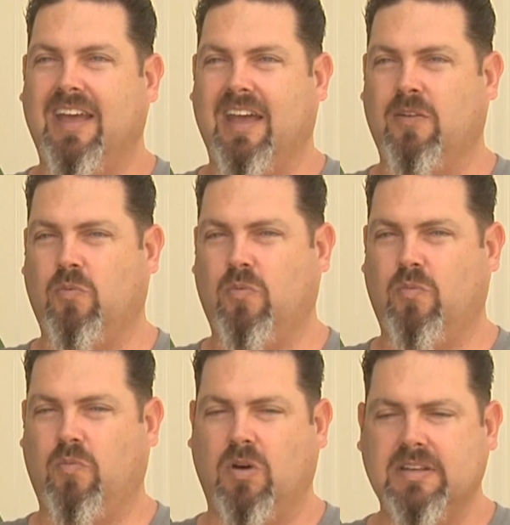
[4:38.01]
And
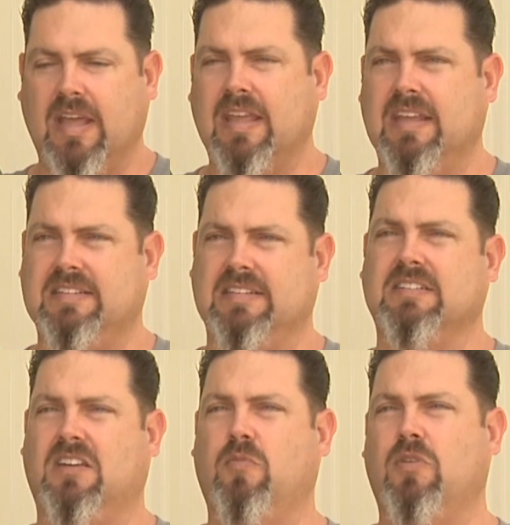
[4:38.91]
one day he
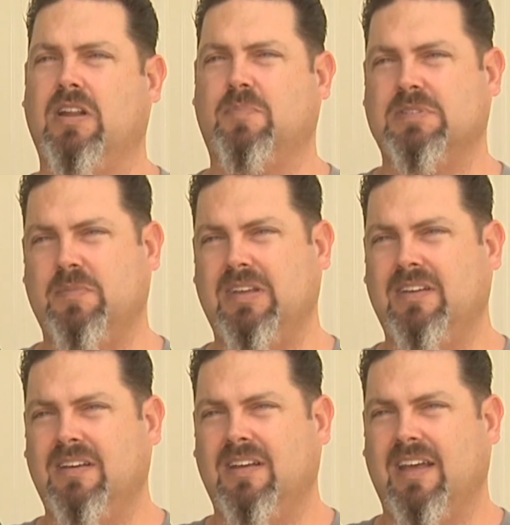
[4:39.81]
didn't come run up to me,
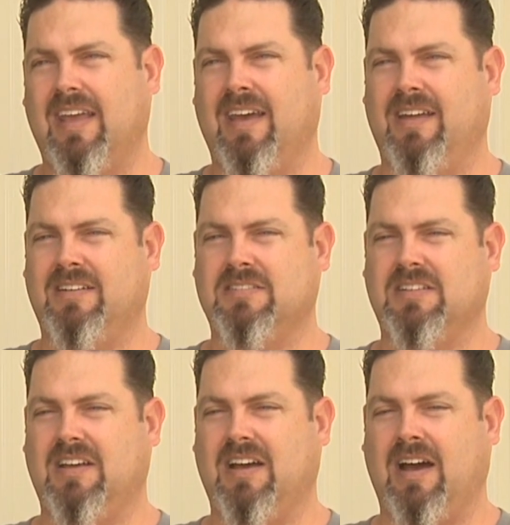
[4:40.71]
and
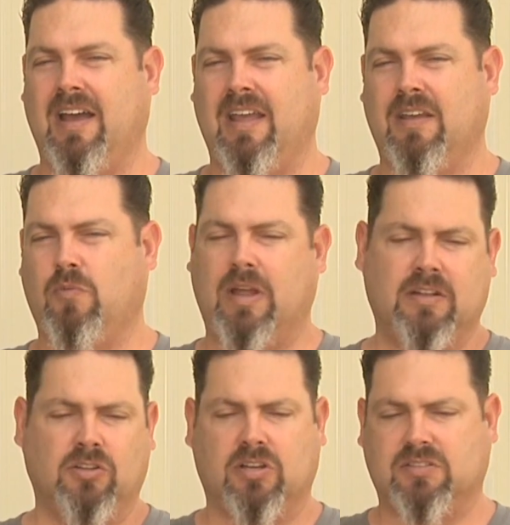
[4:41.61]
I went
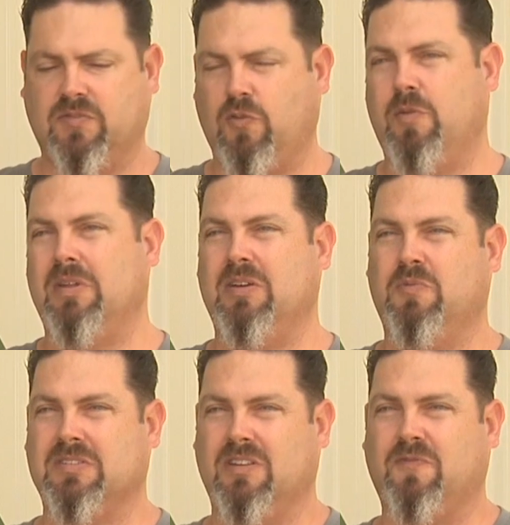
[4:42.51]
and looked for him, and it
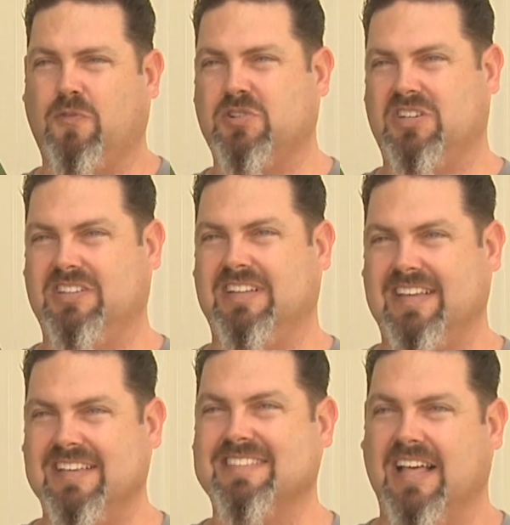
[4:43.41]
was unfortunately
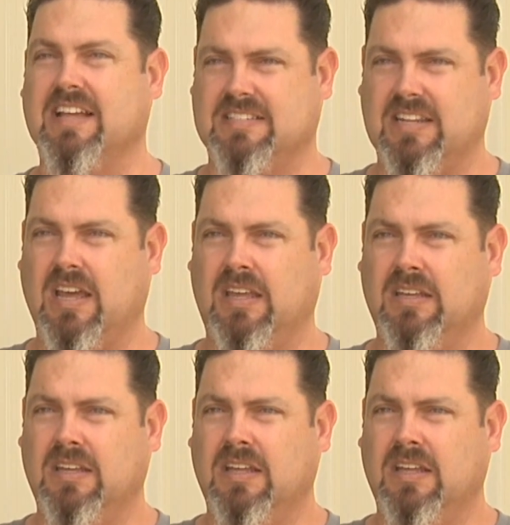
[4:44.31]
his last day.